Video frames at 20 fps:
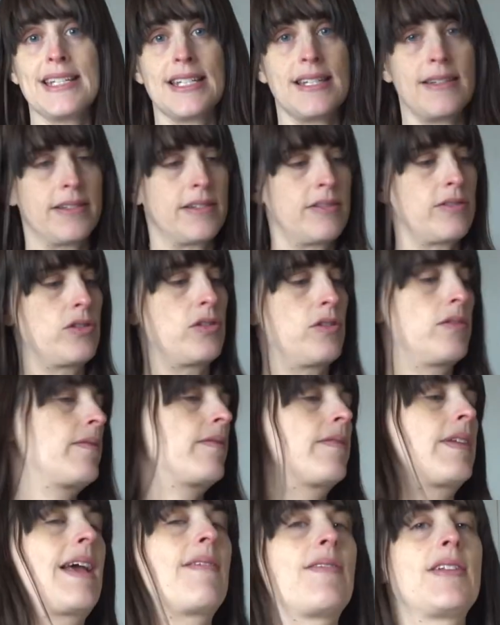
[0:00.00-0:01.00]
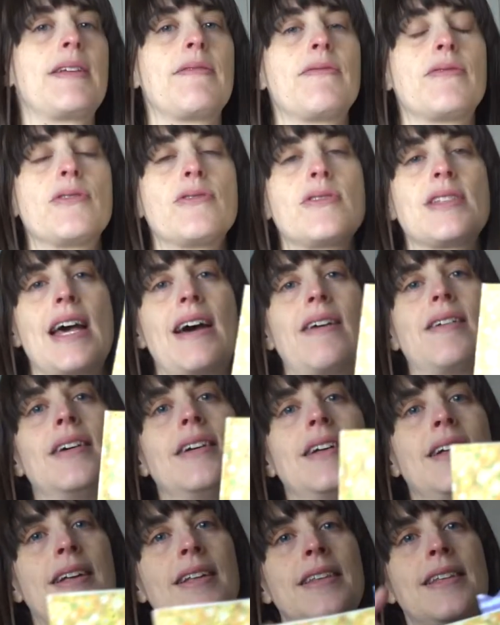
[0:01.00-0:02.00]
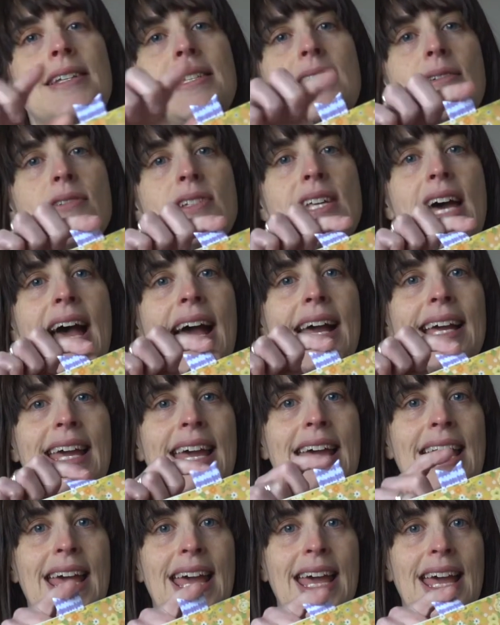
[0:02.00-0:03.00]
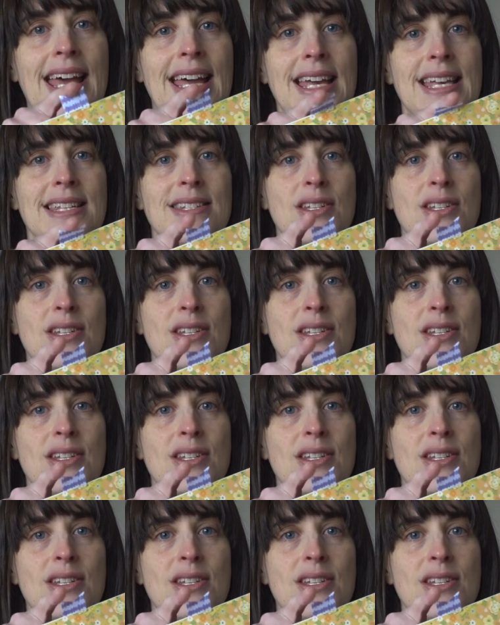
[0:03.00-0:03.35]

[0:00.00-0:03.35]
and everything falls out. This little tag here is